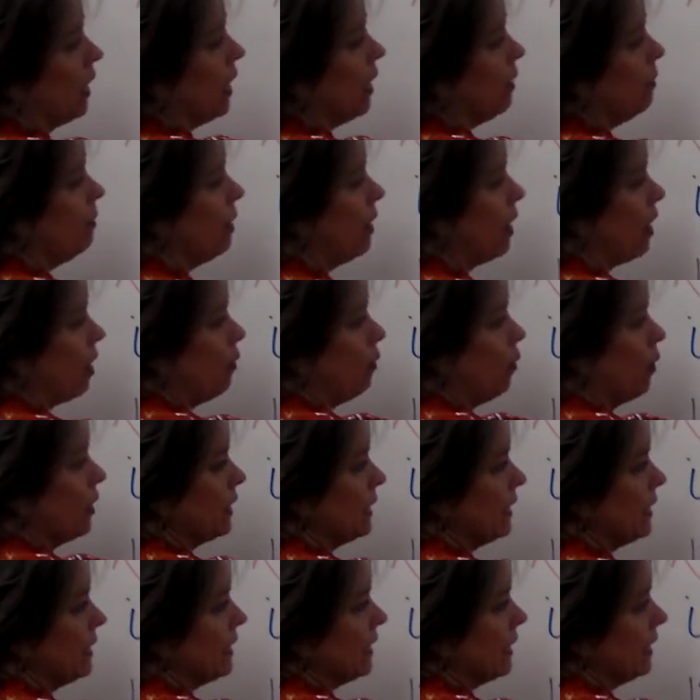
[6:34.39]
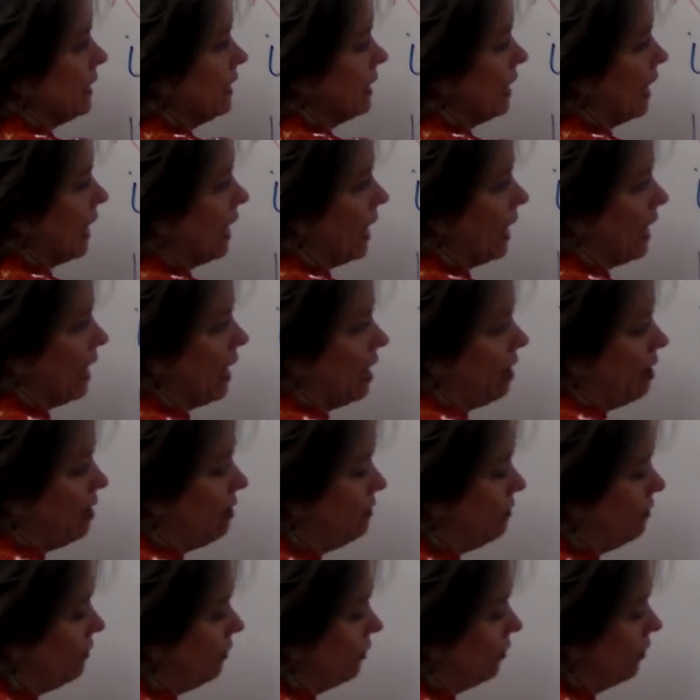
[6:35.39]
Okay, but we didn't
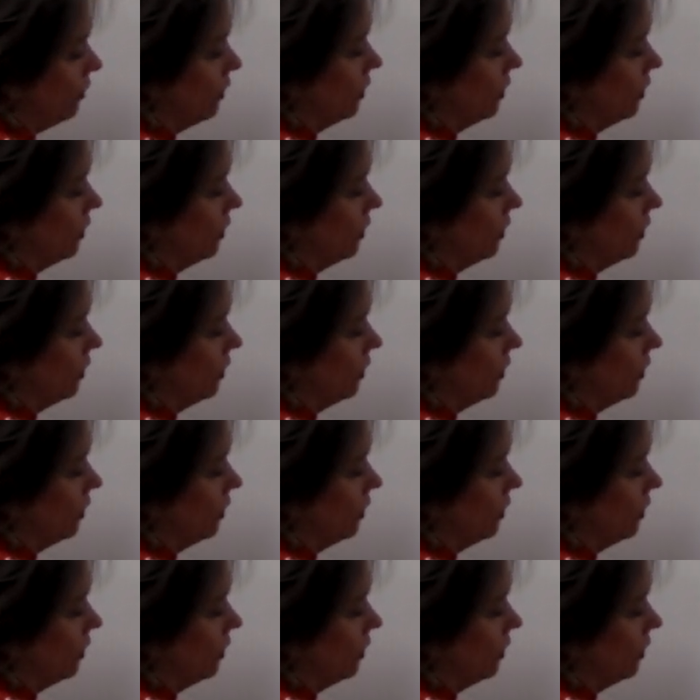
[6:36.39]
have